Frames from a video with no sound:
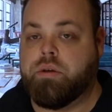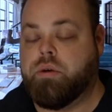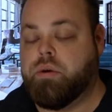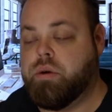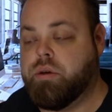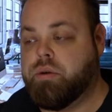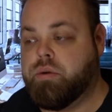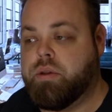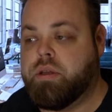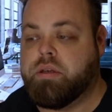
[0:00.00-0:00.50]
You
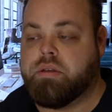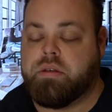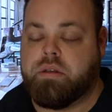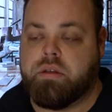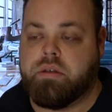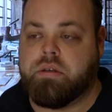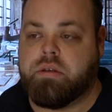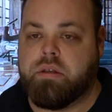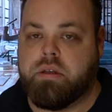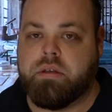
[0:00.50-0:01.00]
can do this and
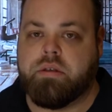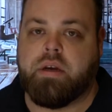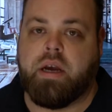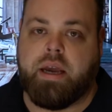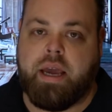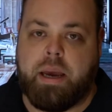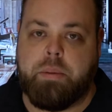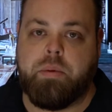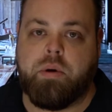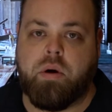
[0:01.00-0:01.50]
this and this. I
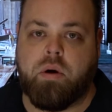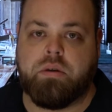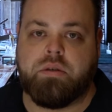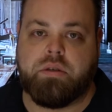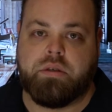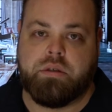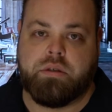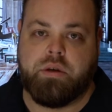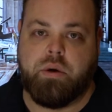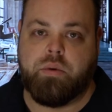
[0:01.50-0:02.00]
came across
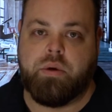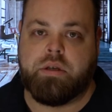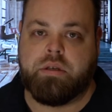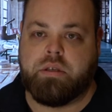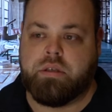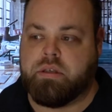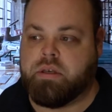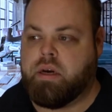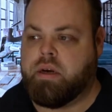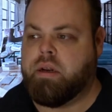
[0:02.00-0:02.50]
the donut
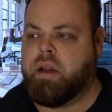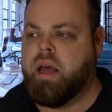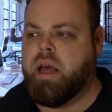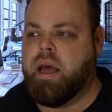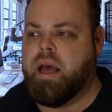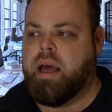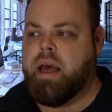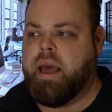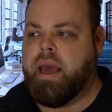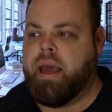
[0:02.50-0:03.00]
design
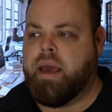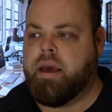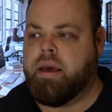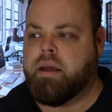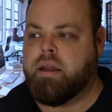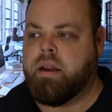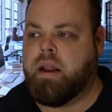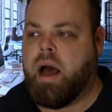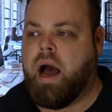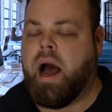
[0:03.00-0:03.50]

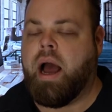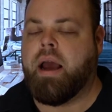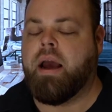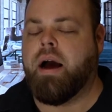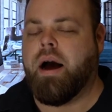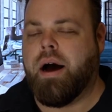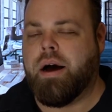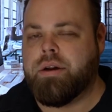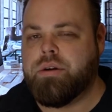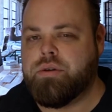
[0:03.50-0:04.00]
and I
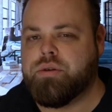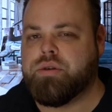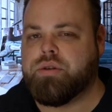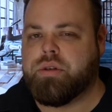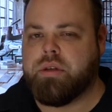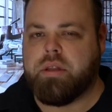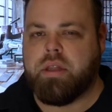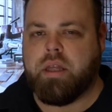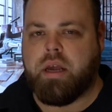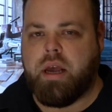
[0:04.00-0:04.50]

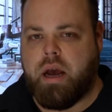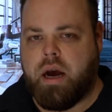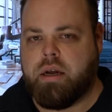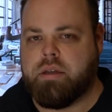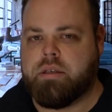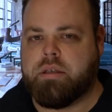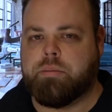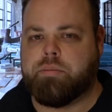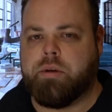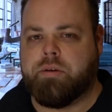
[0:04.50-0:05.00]
understood the
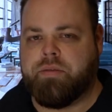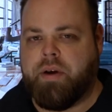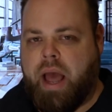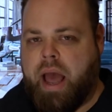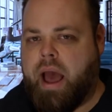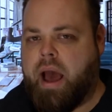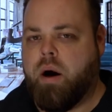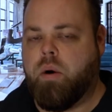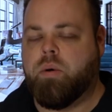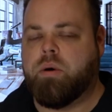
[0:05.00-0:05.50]
concept of
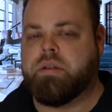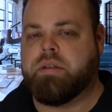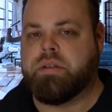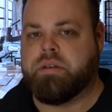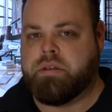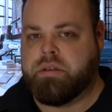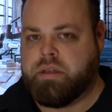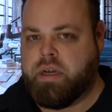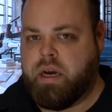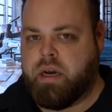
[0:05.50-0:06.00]
how it's
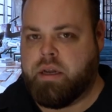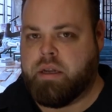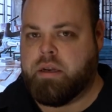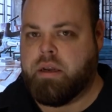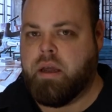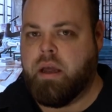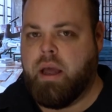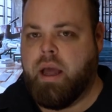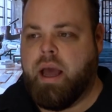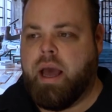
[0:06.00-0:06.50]
done.
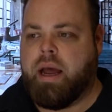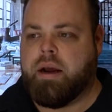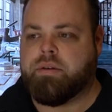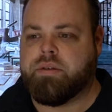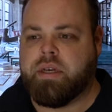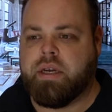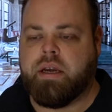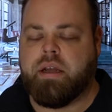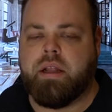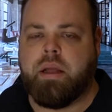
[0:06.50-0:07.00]
And I was
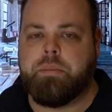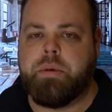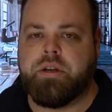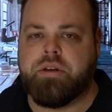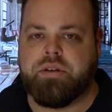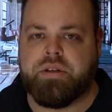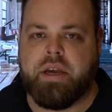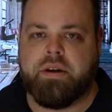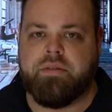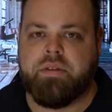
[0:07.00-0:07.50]
like, let me
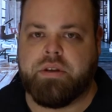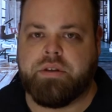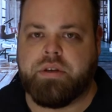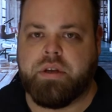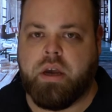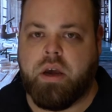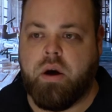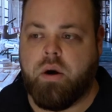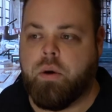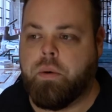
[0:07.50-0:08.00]
just give this a
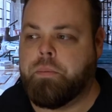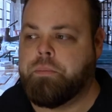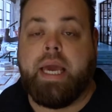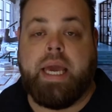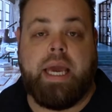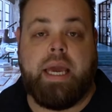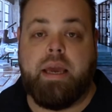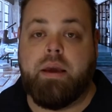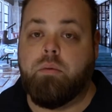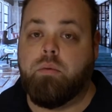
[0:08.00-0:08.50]
go.
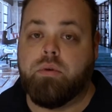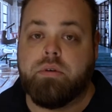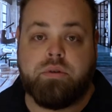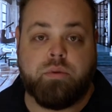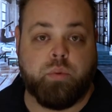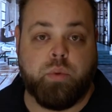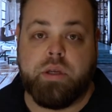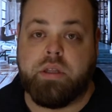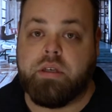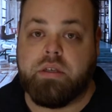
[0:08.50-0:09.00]
He was
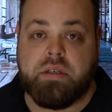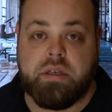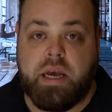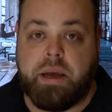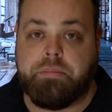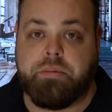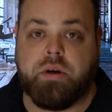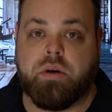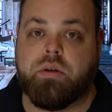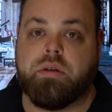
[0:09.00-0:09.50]
really
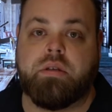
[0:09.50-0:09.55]
skeptical.